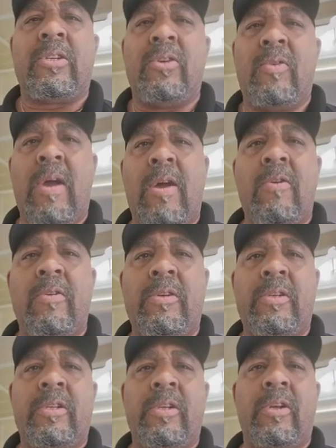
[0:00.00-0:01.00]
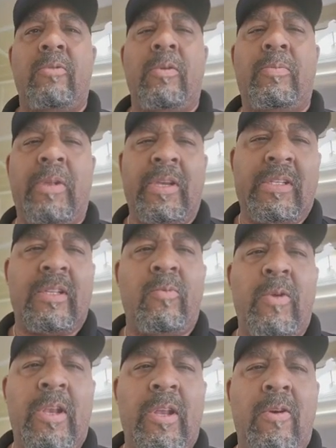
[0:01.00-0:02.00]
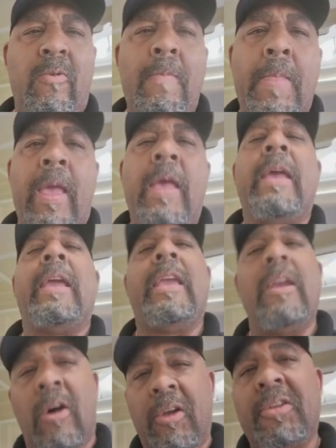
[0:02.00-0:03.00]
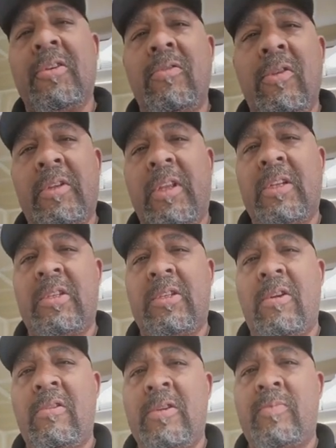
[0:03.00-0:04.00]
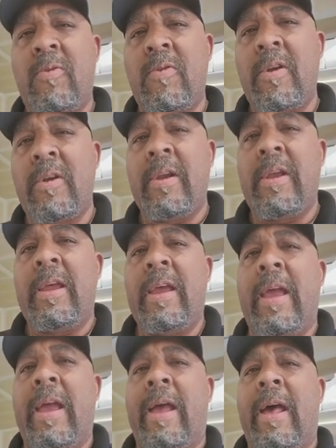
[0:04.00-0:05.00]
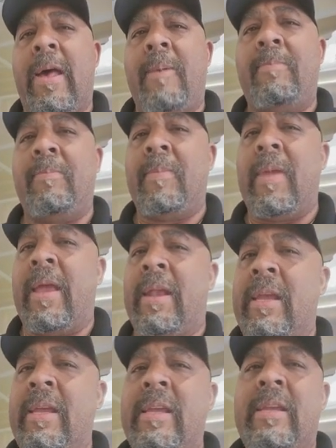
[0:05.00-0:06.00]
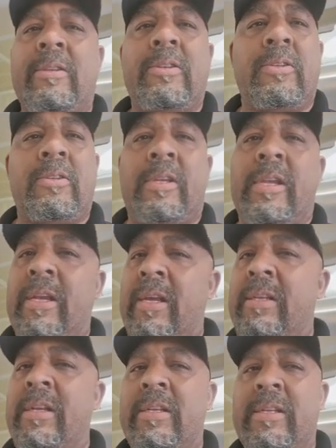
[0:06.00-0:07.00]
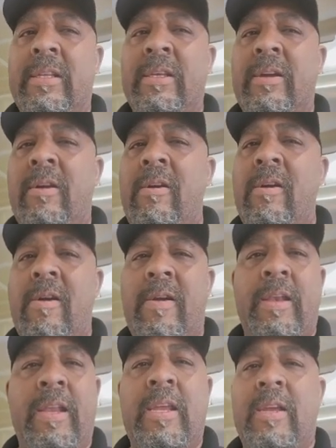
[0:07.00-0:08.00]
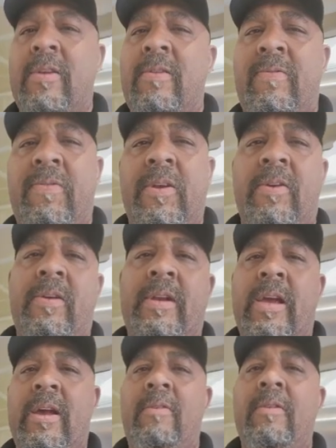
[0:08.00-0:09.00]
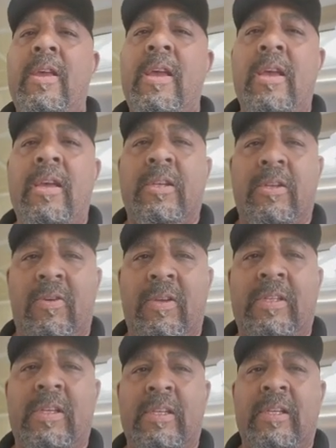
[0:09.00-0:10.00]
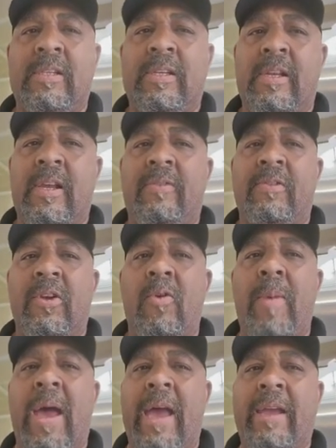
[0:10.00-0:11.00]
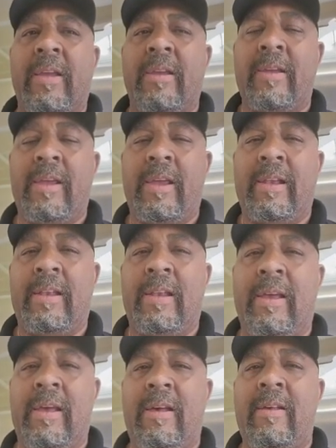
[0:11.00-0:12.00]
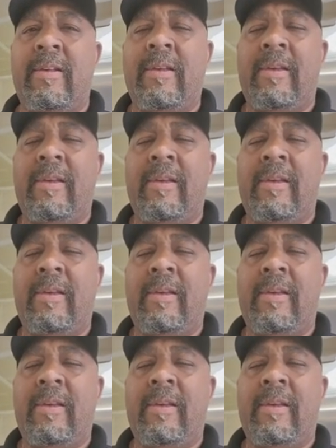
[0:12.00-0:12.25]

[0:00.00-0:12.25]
two hours to replace the window. He also looked at the charge port um, and he connected to the car and he couldn't figure it out. So he says he's going to have to go back and uh,